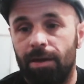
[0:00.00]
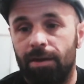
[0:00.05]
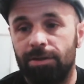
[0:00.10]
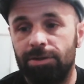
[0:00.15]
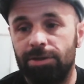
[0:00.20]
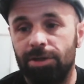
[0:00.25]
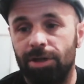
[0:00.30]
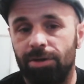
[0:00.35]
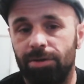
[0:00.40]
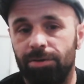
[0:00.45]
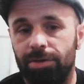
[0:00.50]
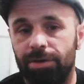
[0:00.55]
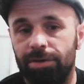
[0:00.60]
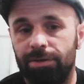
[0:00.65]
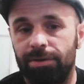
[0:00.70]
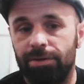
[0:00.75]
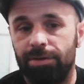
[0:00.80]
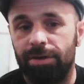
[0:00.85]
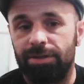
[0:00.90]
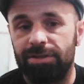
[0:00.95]
So
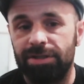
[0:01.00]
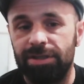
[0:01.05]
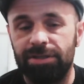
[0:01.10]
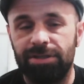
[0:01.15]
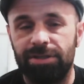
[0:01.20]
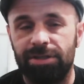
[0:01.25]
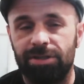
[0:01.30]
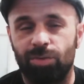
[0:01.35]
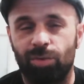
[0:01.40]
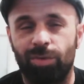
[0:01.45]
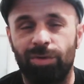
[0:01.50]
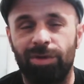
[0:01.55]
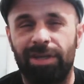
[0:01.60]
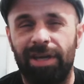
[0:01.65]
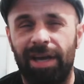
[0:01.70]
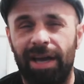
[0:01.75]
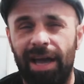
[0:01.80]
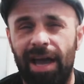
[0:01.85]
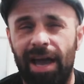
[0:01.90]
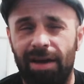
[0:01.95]
there's instances where we
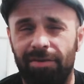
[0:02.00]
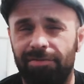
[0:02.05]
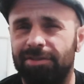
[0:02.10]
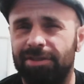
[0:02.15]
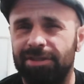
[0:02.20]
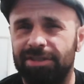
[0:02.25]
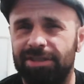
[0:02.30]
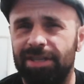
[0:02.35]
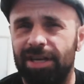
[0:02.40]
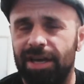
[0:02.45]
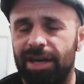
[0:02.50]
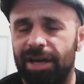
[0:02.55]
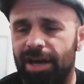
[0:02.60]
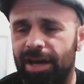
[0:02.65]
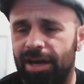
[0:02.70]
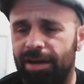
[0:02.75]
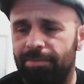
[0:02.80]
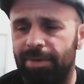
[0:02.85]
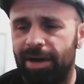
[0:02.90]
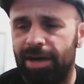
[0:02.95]
have to stay
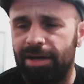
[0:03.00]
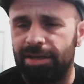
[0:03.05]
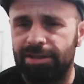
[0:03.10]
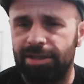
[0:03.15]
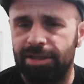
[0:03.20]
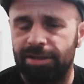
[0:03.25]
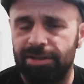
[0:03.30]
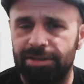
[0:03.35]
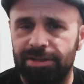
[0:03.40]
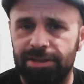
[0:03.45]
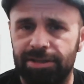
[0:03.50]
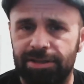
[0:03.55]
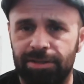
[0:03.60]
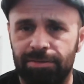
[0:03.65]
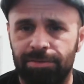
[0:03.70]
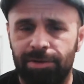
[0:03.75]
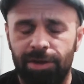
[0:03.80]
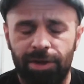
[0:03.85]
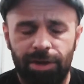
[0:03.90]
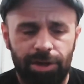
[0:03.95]
on a monetary
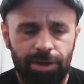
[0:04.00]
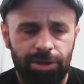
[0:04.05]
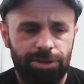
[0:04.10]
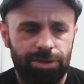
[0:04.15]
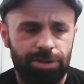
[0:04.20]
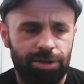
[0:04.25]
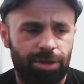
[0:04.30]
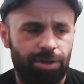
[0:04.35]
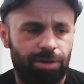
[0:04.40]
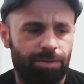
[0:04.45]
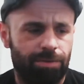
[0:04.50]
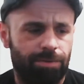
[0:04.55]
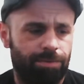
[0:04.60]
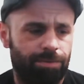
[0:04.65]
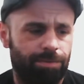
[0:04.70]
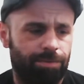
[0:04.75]
system. So